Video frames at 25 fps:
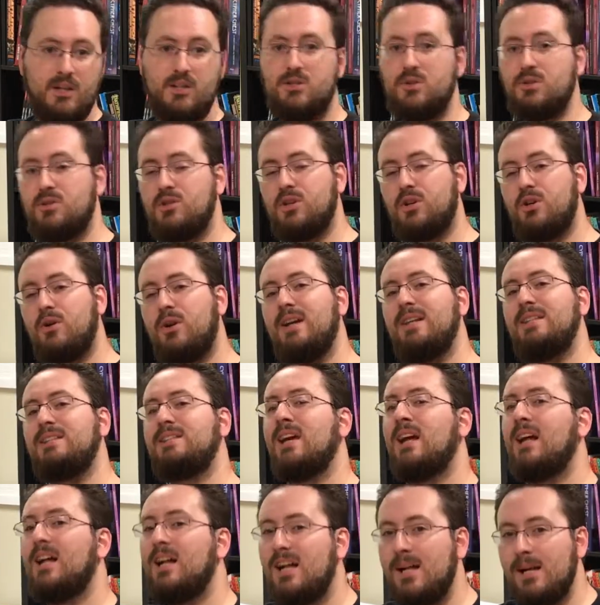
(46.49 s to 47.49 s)
So it's a great
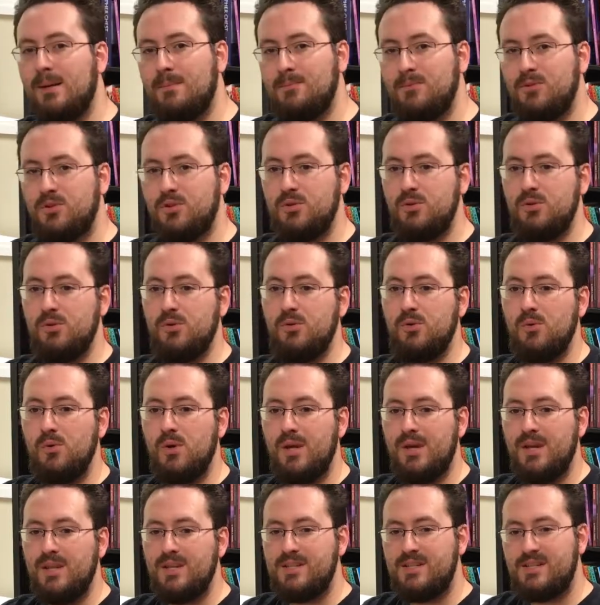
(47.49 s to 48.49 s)
time to
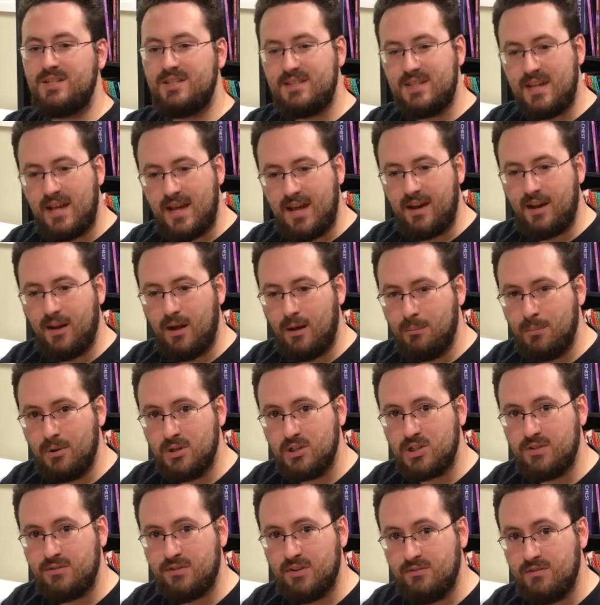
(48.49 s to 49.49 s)
set a
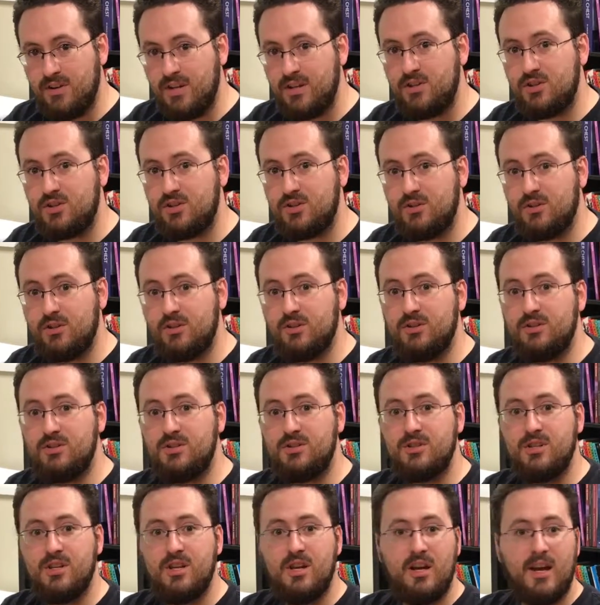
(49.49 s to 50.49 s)
bunch of
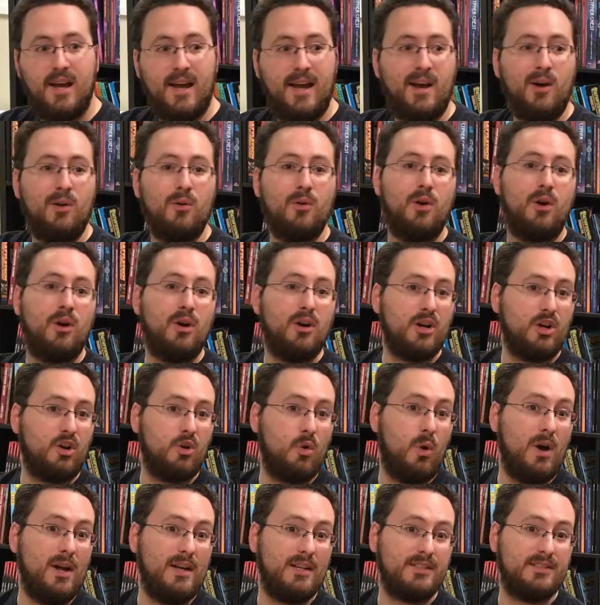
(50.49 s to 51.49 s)
adventurers out on a
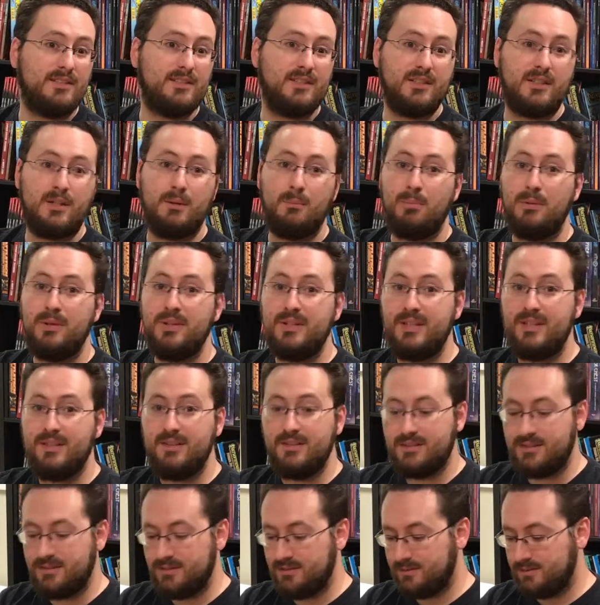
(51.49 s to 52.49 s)
quest to
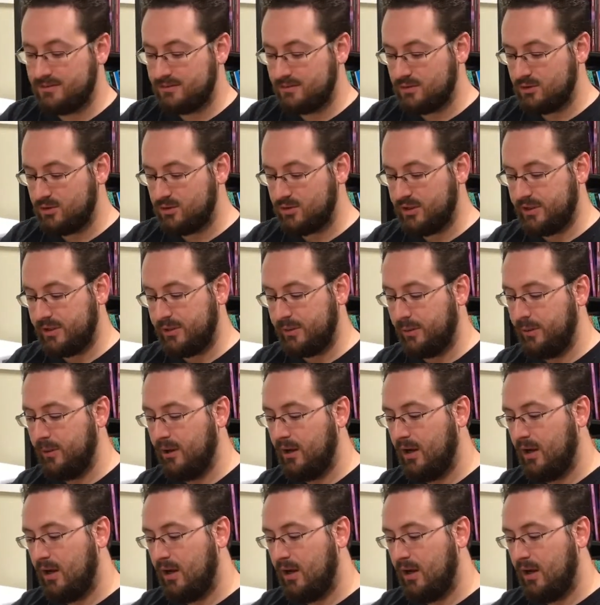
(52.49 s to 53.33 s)
complete. So